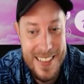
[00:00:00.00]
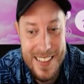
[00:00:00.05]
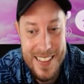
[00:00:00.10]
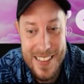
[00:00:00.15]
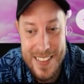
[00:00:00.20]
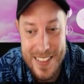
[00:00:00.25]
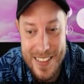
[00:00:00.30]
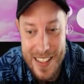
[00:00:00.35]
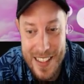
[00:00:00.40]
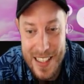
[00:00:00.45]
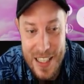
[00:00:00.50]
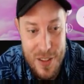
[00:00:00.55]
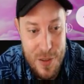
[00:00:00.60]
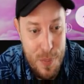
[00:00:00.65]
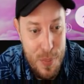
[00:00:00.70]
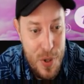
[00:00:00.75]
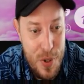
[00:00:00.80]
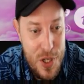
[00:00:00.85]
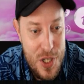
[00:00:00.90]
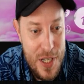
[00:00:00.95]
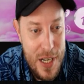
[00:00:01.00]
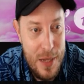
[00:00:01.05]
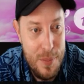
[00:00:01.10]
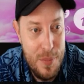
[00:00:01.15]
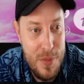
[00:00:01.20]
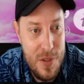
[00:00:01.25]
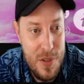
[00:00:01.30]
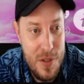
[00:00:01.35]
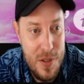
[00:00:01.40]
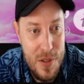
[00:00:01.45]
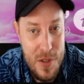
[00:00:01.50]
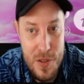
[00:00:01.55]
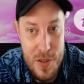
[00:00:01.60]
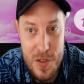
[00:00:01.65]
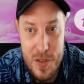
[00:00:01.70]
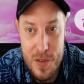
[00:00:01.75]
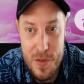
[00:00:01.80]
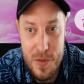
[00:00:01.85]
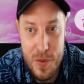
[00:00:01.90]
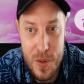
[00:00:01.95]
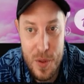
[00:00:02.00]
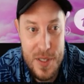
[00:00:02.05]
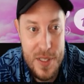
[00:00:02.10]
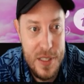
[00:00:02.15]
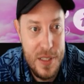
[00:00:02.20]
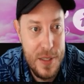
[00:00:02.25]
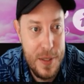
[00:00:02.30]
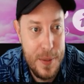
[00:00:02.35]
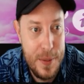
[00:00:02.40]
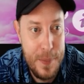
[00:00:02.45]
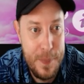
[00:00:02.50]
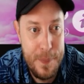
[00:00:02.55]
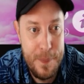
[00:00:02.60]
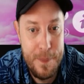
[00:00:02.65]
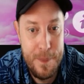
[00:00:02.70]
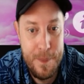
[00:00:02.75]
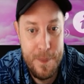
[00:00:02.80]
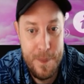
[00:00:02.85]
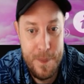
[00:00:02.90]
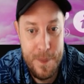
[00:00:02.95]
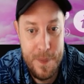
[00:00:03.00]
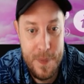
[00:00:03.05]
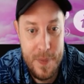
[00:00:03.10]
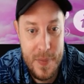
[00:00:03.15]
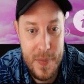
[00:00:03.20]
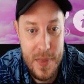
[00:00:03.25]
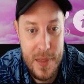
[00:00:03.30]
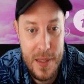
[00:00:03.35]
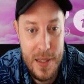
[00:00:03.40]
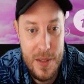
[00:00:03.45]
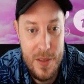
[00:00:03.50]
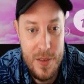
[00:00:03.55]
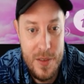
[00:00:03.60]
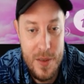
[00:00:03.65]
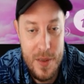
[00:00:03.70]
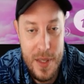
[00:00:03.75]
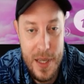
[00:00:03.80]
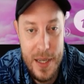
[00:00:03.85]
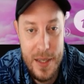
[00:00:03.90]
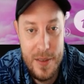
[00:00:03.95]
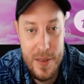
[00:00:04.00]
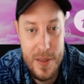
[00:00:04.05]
So let's push it up to 240. Let's do that.